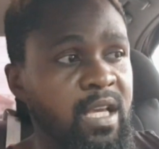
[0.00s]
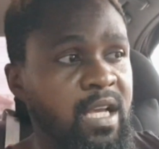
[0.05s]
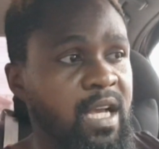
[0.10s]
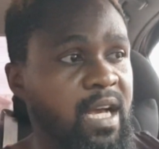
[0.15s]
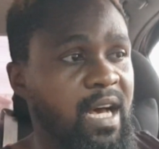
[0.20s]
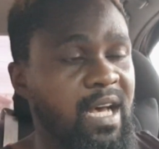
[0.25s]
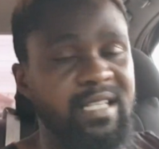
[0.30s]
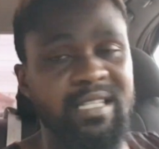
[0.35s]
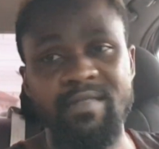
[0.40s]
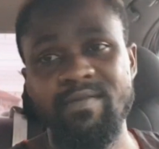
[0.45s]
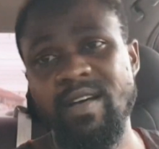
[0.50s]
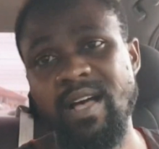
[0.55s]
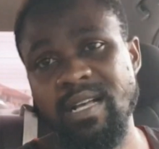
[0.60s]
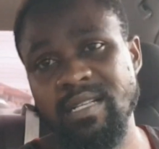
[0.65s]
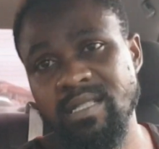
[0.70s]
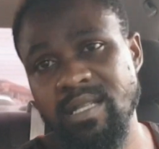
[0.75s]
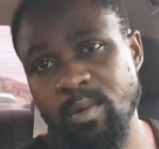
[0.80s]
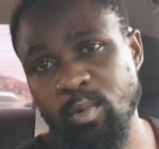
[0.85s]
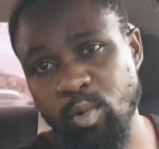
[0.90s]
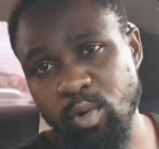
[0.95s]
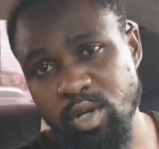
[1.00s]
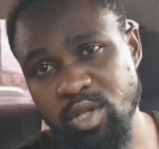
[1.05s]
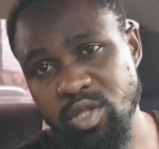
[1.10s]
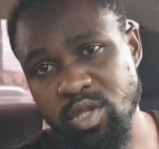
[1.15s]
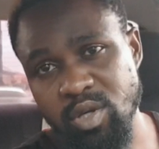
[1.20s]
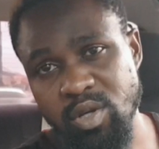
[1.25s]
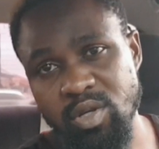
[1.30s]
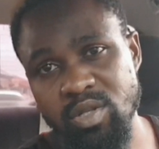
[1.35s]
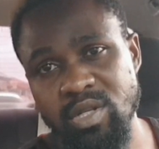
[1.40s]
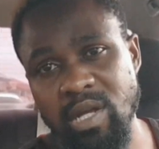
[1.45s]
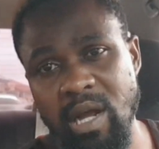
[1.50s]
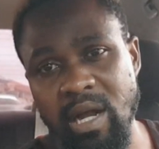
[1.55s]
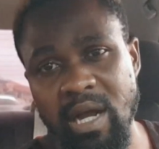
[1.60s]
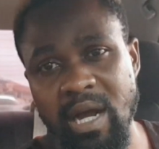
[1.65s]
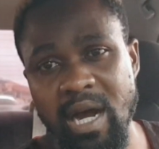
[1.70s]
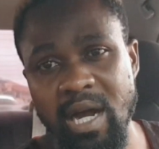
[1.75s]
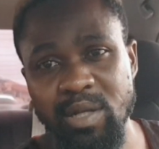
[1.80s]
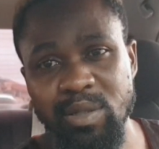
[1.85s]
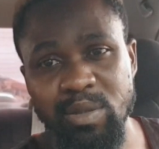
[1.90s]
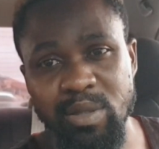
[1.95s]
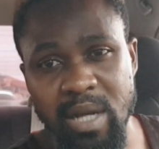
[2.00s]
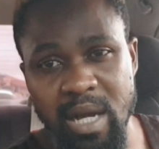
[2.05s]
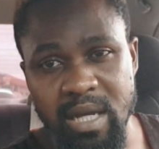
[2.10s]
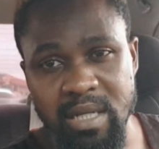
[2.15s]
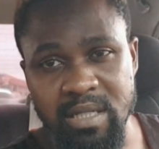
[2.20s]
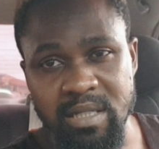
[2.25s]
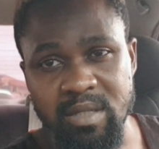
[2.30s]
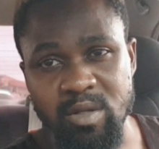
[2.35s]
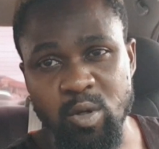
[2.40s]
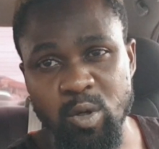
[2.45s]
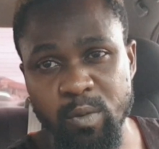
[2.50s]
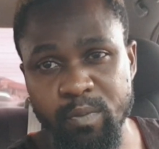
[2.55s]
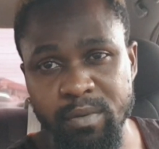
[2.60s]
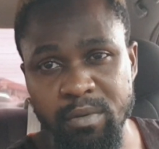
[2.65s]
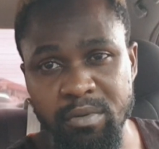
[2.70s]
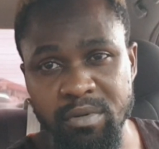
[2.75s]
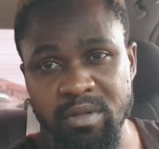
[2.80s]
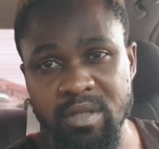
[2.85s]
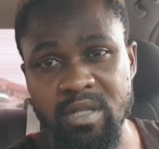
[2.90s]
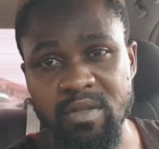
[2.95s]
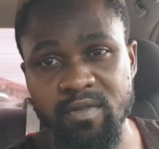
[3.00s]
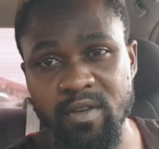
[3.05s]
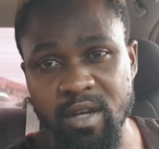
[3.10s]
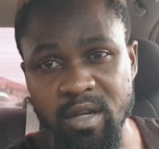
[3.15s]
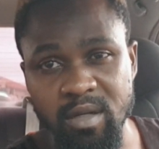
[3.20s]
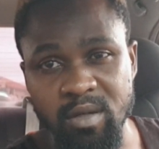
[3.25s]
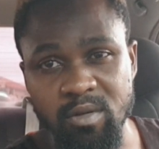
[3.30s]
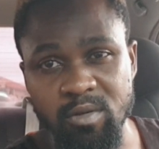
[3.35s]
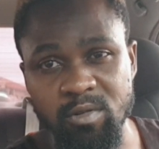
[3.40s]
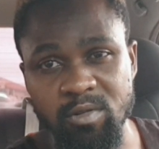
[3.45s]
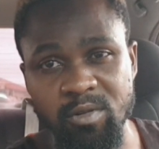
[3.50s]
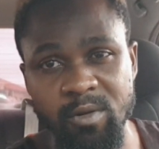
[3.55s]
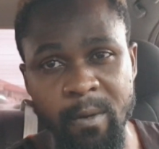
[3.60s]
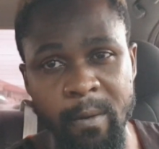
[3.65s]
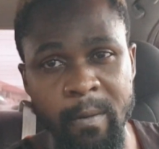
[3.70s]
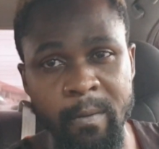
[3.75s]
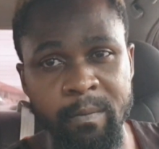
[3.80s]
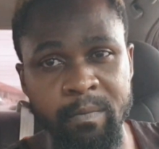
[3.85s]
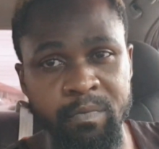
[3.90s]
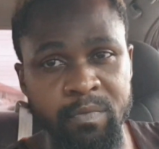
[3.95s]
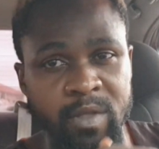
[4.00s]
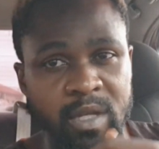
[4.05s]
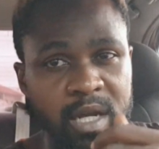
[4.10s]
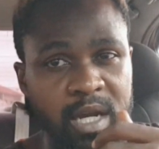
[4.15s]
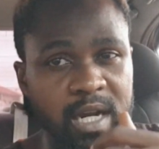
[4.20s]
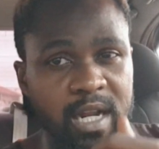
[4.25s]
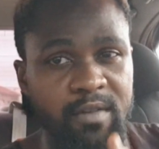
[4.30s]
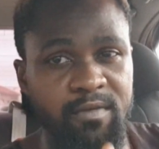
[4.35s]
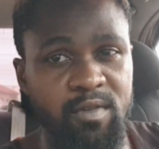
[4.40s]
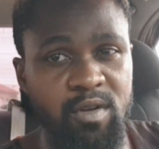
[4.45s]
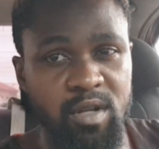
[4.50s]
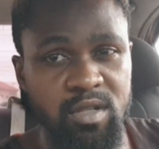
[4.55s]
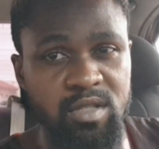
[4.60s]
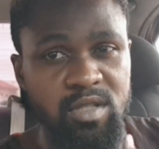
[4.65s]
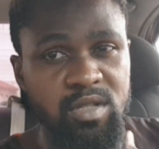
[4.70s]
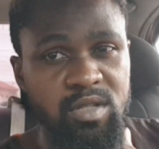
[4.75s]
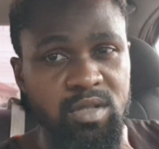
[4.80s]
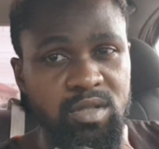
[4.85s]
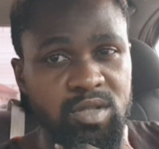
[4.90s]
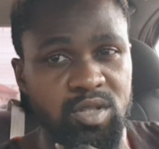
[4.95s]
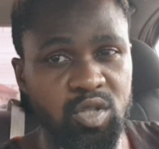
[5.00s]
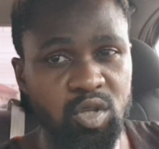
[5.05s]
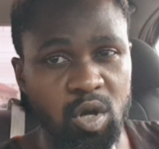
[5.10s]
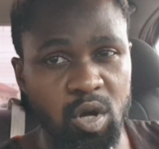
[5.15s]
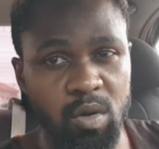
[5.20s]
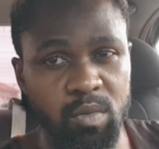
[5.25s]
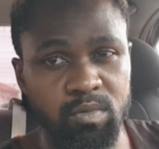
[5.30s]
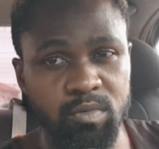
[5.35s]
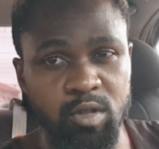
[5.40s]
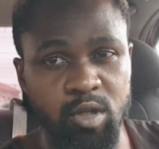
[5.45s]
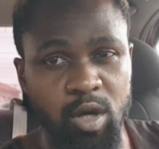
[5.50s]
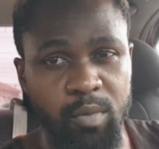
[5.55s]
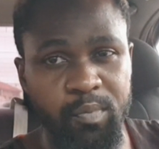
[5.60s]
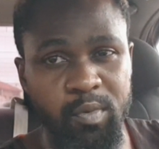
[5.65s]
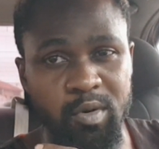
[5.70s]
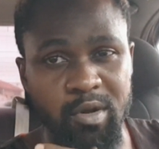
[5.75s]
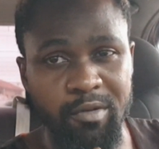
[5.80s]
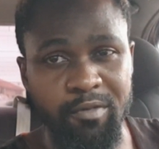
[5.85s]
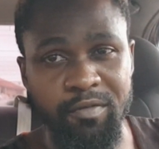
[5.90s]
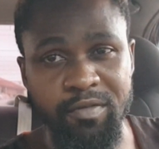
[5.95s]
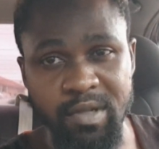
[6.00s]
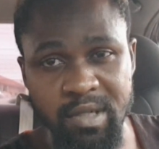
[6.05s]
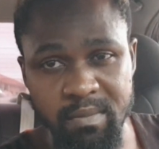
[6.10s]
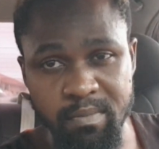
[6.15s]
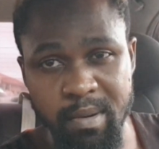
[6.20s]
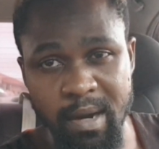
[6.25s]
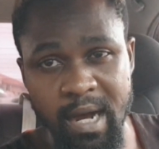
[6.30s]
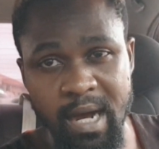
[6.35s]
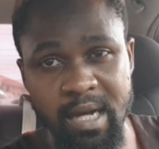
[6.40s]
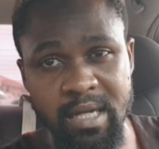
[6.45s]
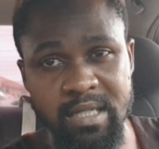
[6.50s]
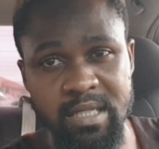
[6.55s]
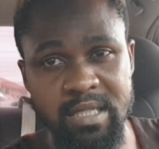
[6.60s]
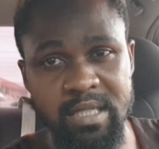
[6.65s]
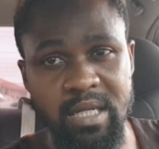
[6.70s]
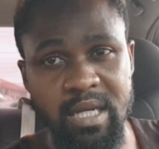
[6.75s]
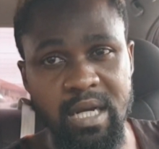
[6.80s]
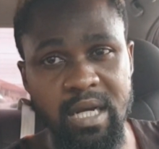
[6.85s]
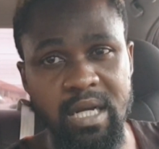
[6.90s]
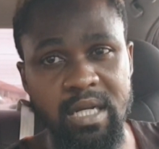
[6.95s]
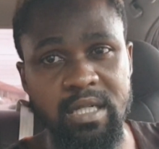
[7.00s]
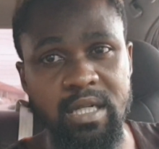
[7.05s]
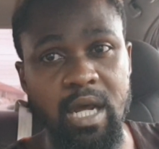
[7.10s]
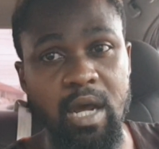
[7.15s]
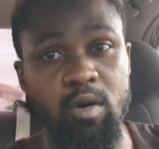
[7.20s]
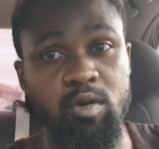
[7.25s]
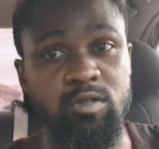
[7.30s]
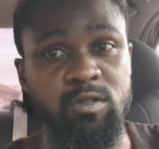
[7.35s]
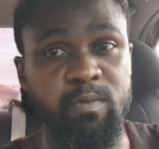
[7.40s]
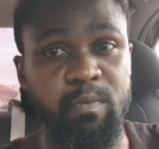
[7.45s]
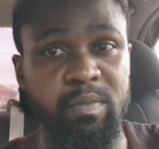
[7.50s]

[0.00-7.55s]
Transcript: cars. I've asked them questions like, how are you guys coping with this vehicle? And I've gotten some couple of feedbacks, and I want to